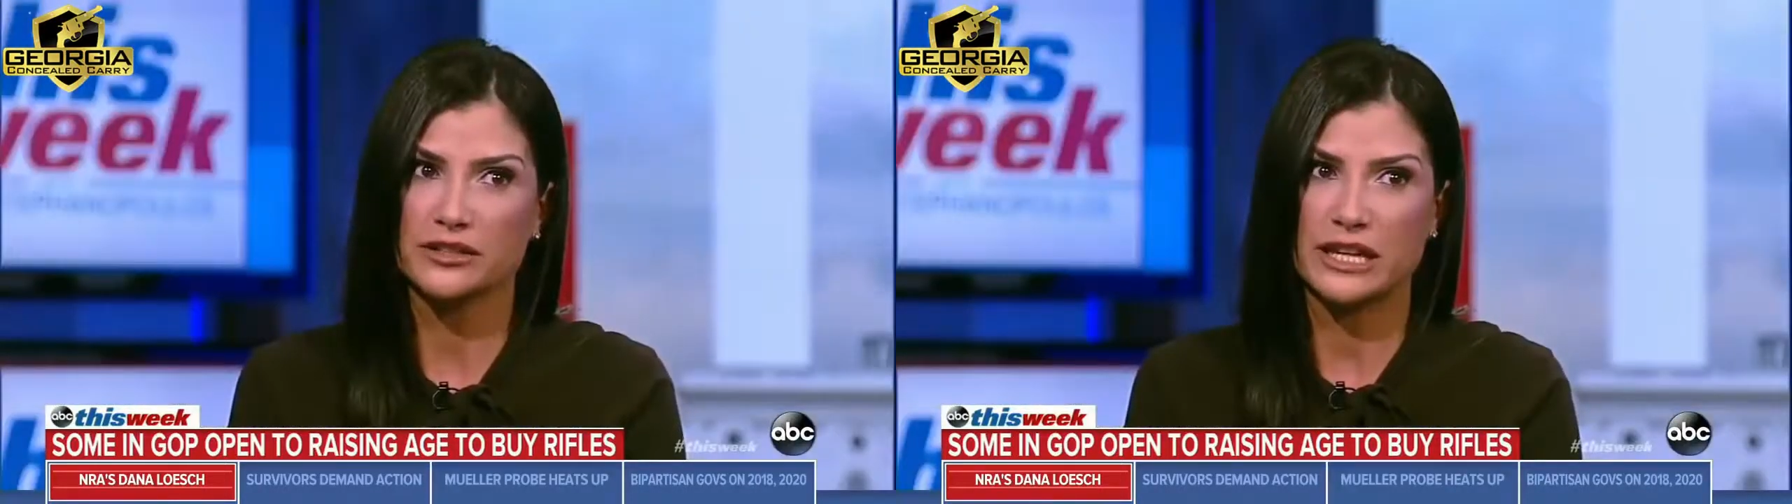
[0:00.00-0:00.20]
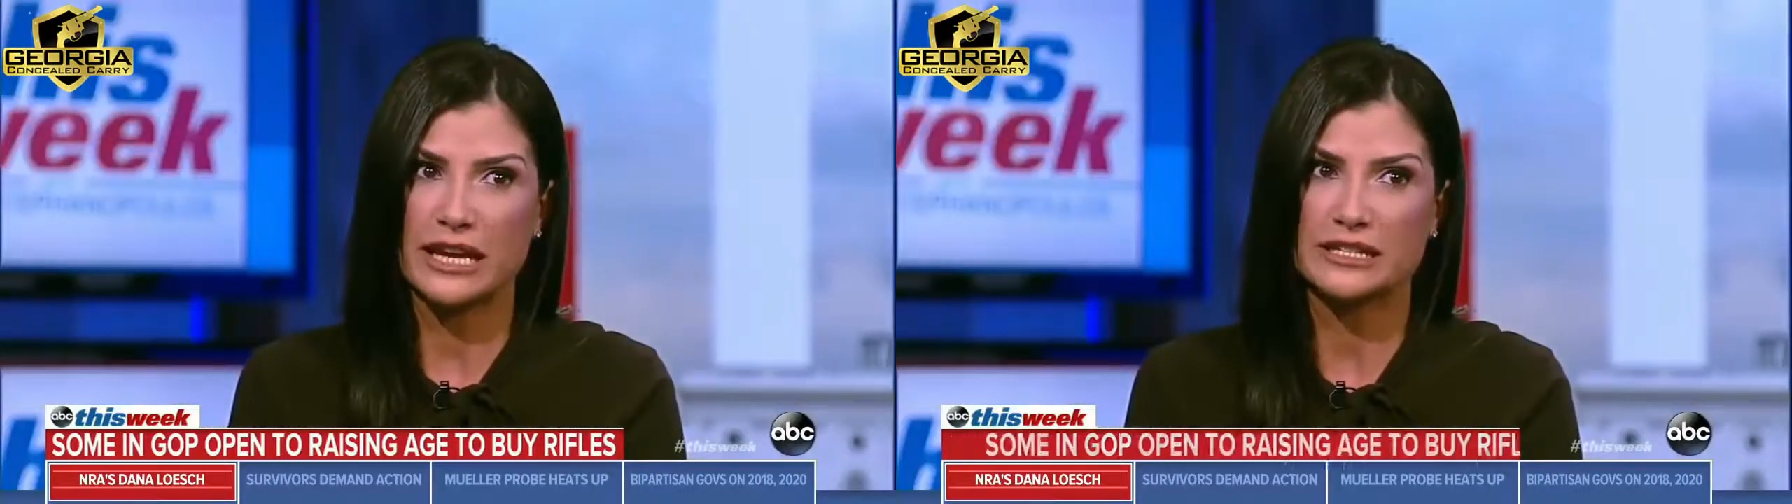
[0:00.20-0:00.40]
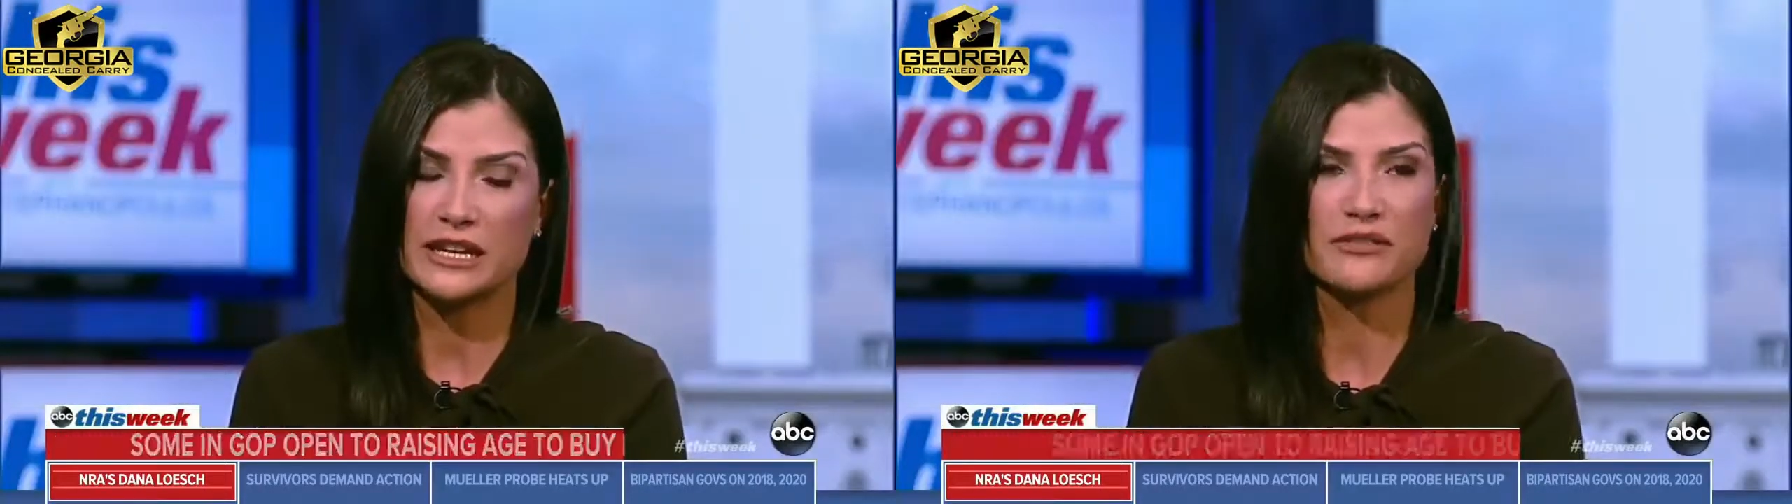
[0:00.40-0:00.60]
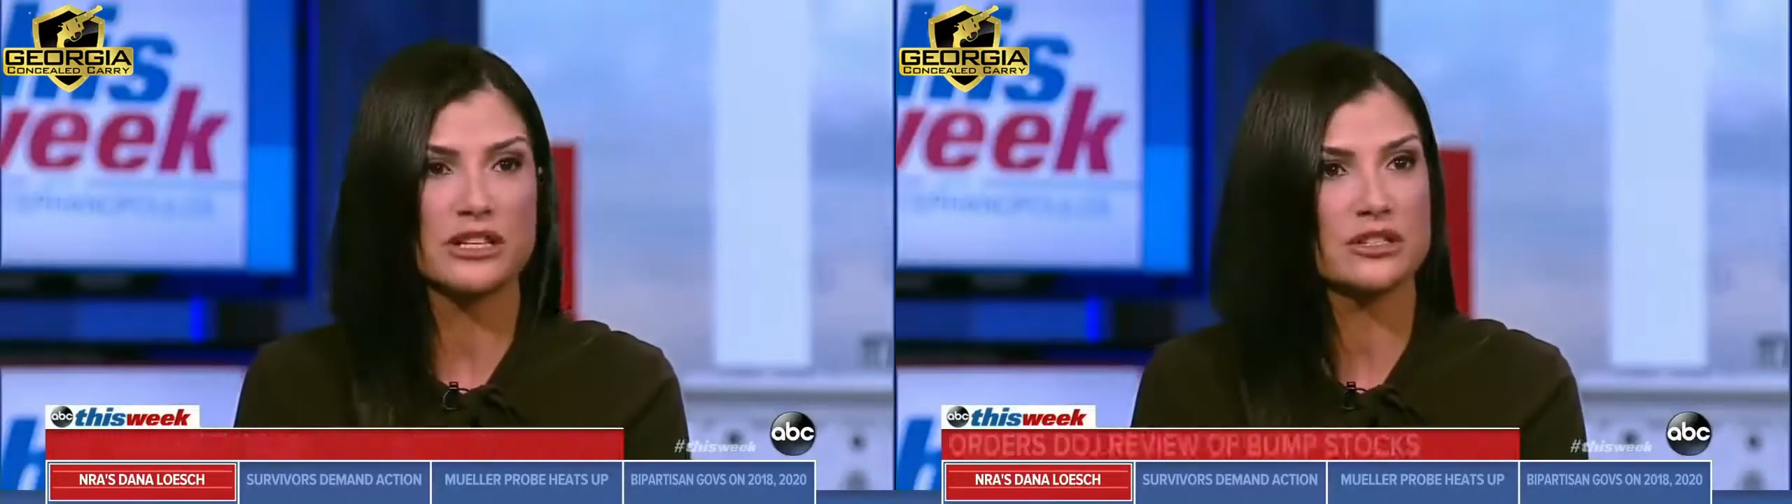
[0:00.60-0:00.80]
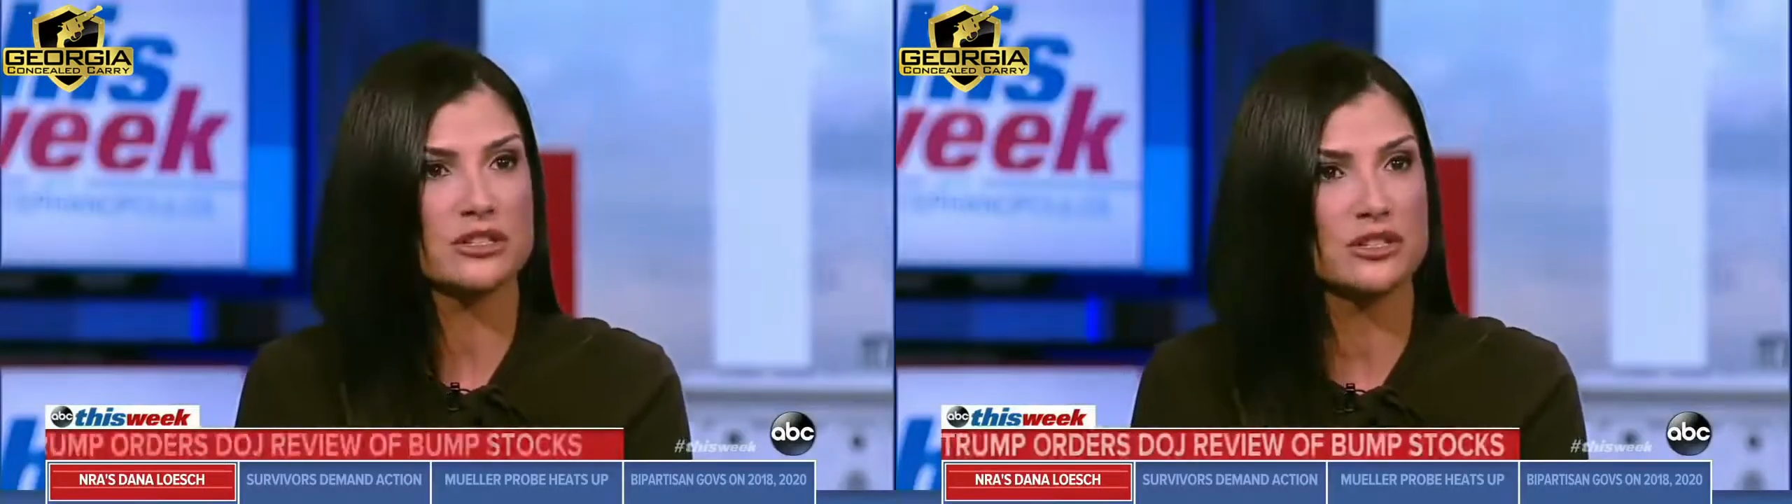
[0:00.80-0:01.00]
the ATF
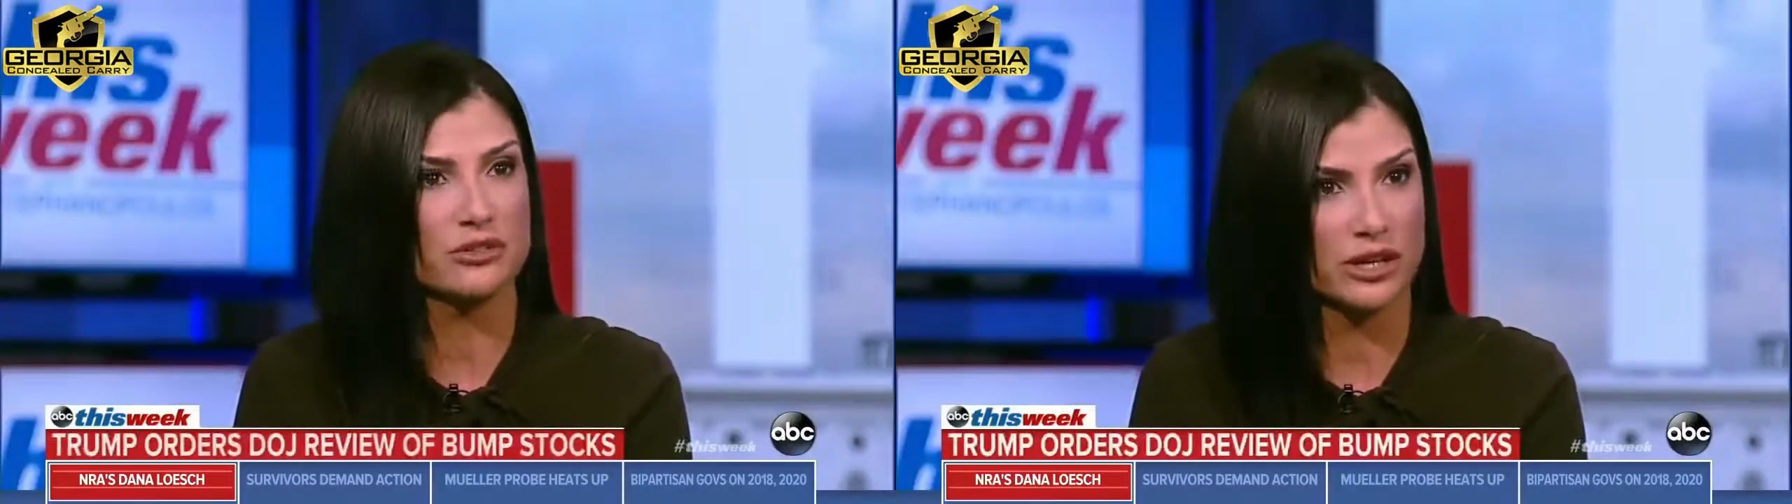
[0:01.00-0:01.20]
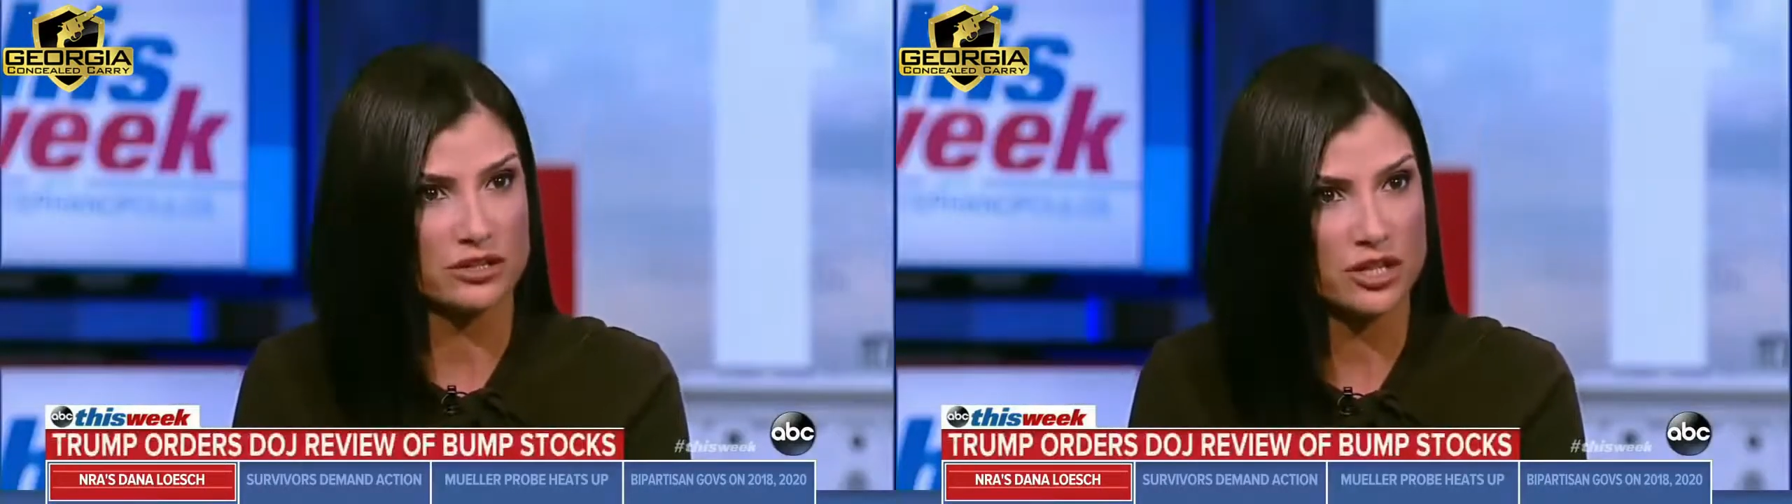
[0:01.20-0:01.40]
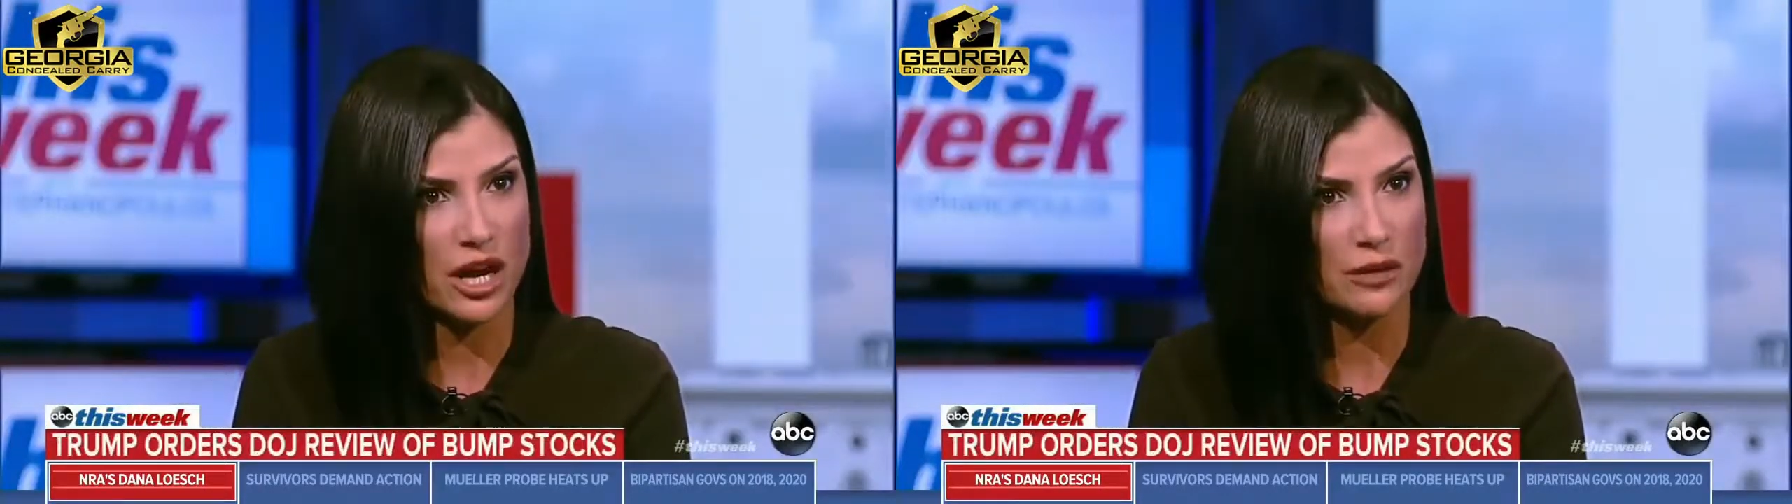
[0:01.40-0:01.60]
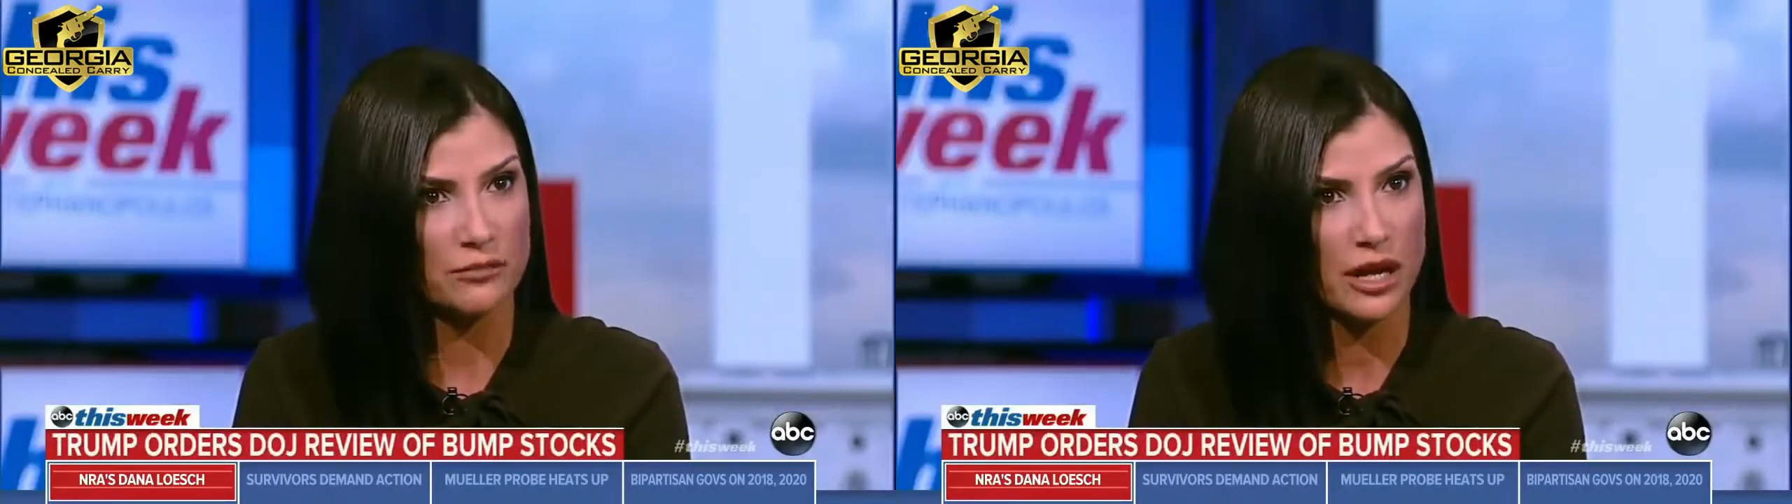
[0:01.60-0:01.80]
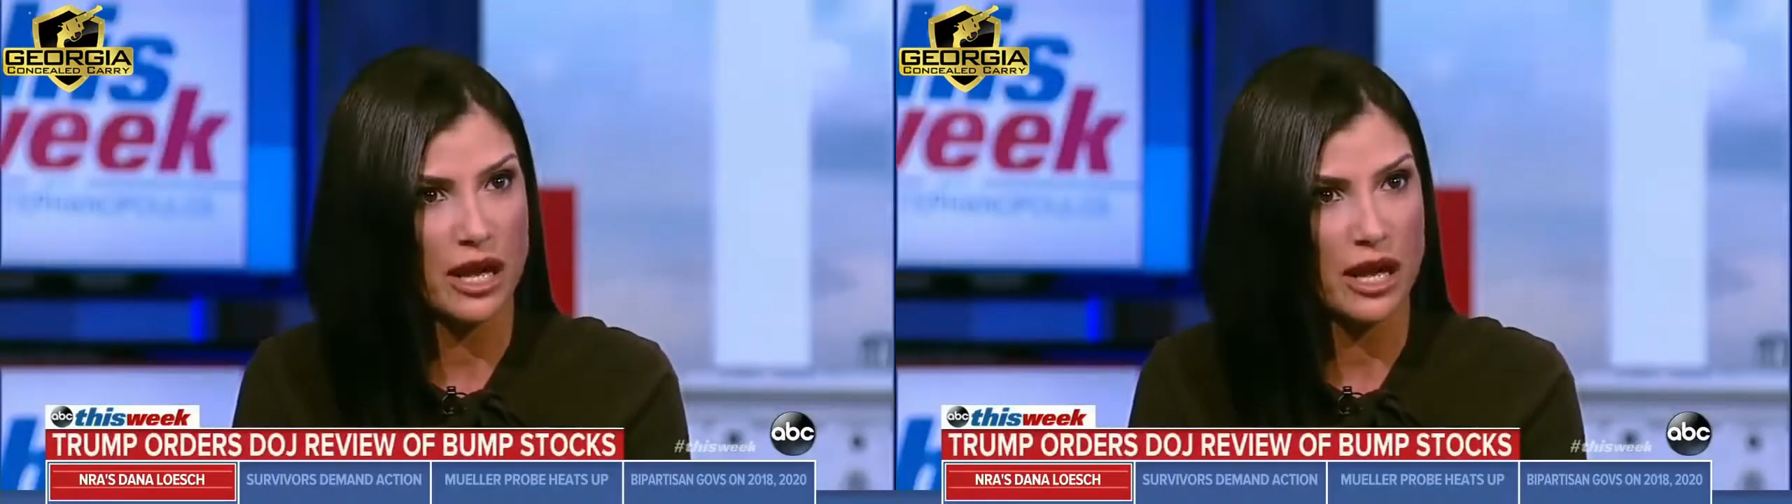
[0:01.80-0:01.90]
needs to do their job,